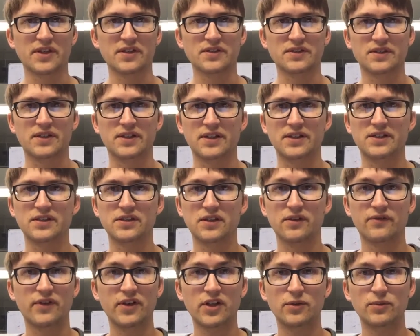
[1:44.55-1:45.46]
And it's
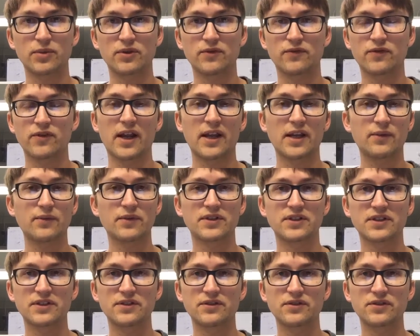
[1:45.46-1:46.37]
available for anyone to
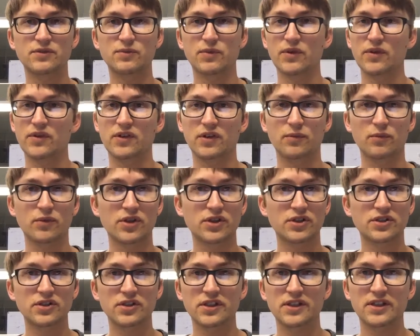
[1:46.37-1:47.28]
use, both
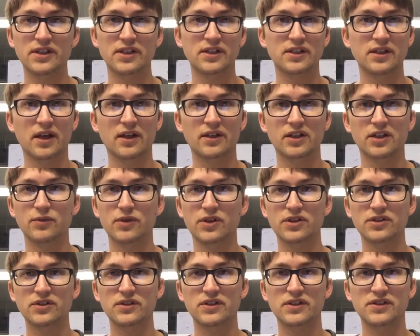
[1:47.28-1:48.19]
commercially,
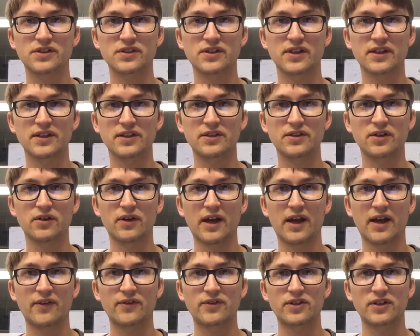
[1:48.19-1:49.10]
non-commercially, so that you don't
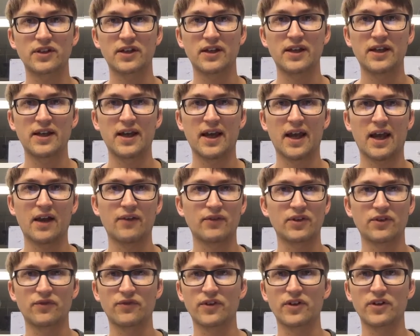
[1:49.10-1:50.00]
have to have any
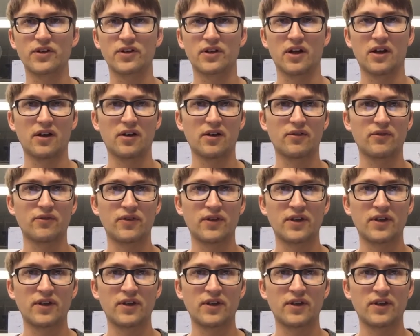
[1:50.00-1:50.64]
fear of